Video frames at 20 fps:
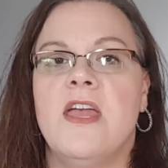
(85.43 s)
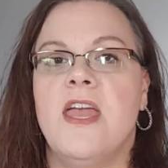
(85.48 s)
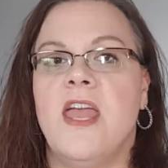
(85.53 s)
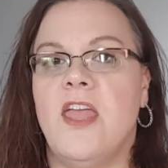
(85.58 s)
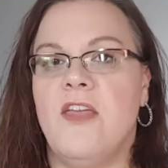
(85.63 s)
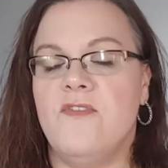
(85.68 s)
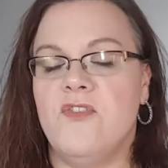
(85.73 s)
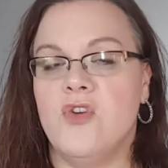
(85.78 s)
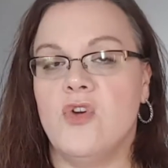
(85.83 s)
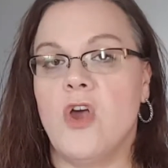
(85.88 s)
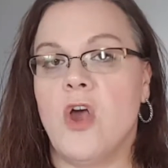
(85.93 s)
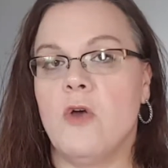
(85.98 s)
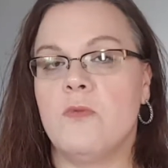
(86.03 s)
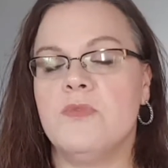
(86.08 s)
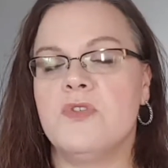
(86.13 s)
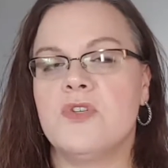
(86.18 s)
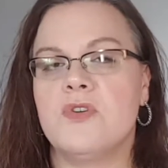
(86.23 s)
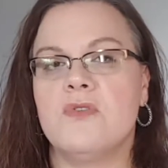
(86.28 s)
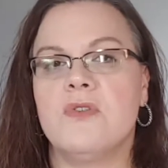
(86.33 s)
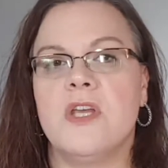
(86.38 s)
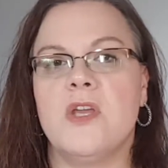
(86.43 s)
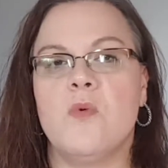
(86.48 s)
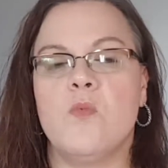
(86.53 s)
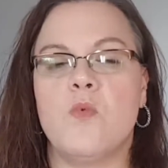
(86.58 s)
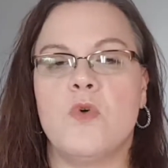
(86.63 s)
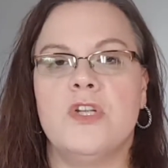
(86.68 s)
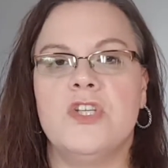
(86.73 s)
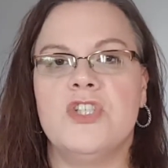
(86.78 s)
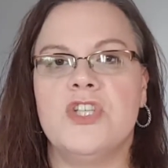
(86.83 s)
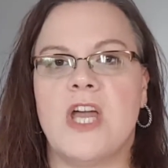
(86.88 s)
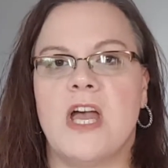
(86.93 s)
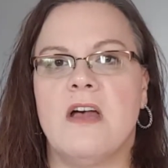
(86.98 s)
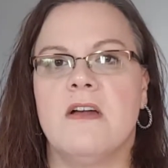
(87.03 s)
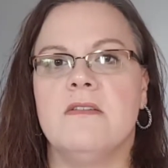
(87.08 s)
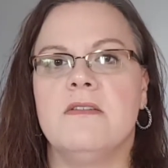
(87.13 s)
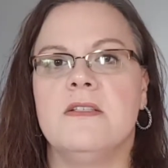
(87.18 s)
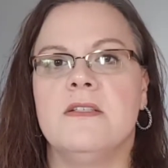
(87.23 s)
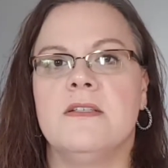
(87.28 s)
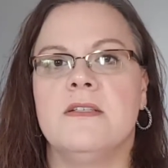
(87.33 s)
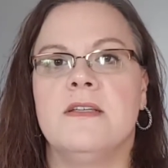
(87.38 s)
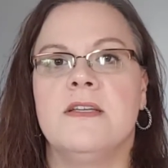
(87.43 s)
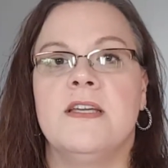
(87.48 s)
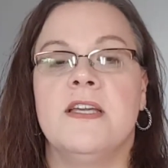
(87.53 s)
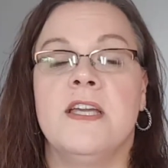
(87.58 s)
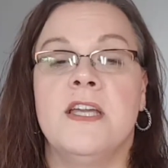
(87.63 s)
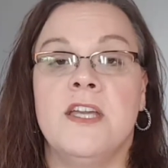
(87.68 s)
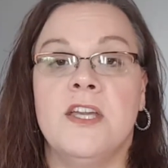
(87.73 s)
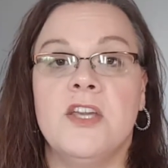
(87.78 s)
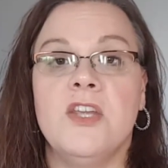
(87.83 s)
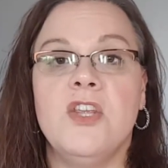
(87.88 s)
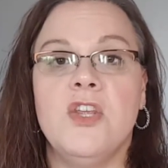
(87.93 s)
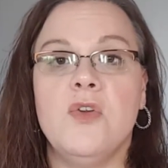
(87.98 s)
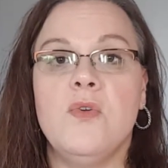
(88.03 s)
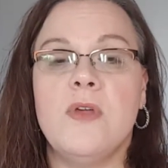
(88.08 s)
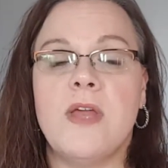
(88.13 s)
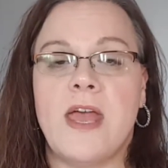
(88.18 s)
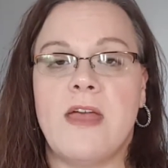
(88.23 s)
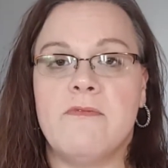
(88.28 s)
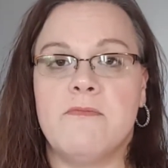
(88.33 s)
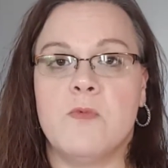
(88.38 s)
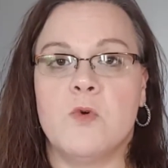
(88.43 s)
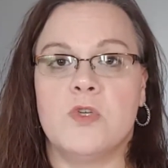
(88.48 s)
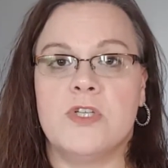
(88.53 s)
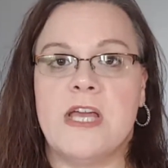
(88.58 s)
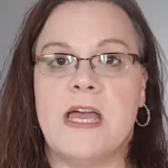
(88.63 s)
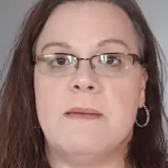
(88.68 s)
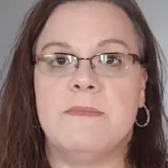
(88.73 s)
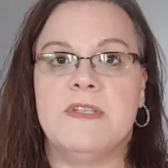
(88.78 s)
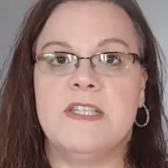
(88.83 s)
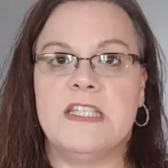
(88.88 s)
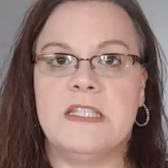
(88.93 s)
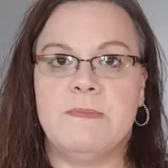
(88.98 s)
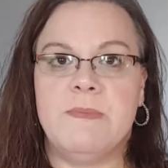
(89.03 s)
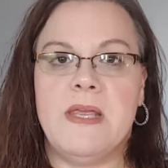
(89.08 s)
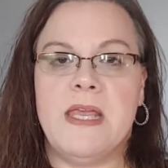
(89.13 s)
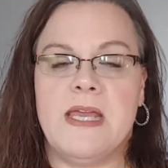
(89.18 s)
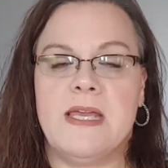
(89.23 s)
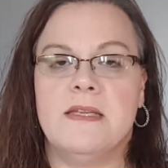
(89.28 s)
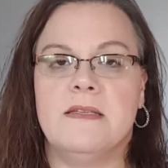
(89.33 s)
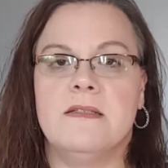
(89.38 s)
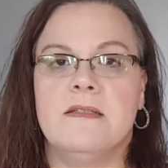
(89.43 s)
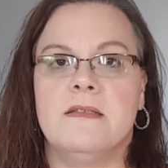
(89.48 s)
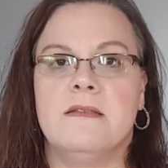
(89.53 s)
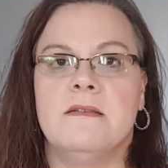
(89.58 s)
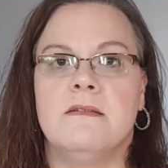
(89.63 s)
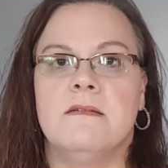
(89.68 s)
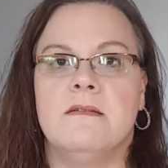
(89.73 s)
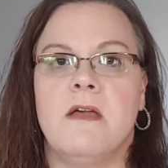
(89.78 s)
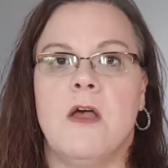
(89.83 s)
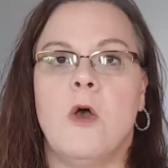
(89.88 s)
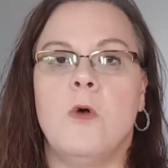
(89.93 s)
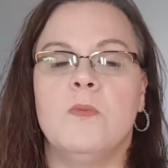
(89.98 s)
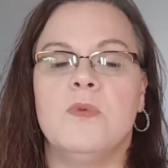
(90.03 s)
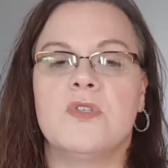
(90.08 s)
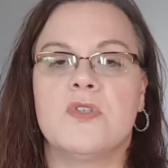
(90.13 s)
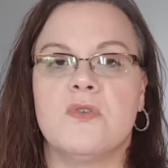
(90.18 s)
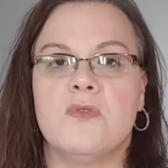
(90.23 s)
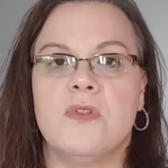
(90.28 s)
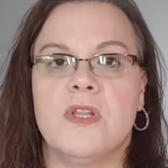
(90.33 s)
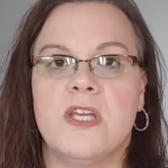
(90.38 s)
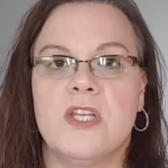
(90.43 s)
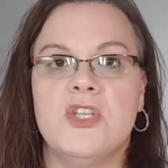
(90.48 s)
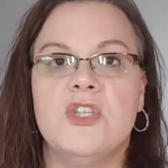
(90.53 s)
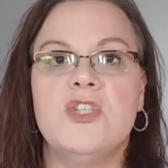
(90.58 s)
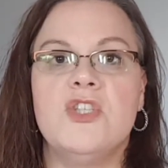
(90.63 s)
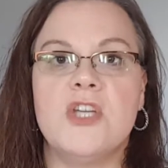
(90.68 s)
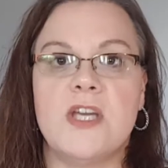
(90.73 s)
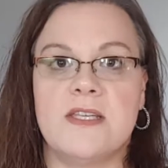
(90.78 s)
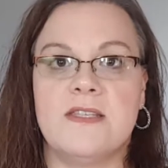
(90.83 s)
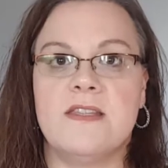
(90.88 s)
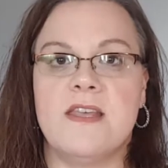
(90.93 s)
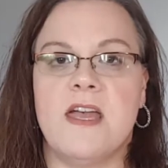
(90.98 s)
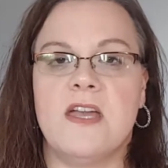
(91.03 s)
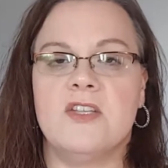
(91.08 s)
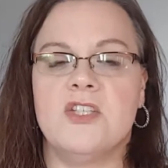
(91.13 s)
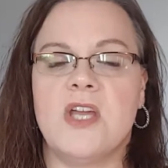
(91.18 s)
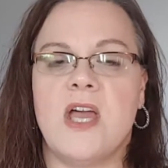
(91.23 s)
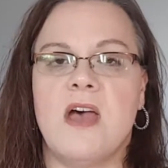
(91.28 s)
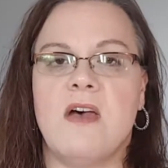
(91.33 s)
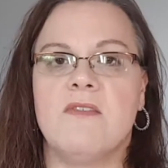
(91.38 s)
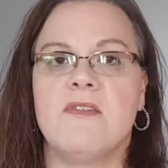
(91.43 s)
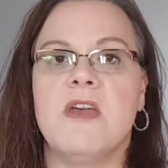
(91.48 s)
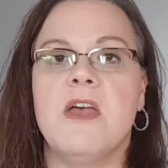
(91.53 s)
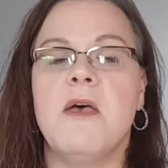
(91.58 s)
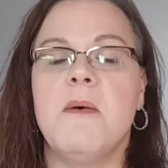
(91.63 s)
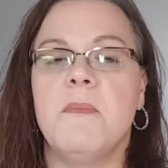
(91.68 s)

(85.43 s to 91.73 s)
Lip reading: If you're homeschooling one child, you could have more time to spend homeschooling just that child.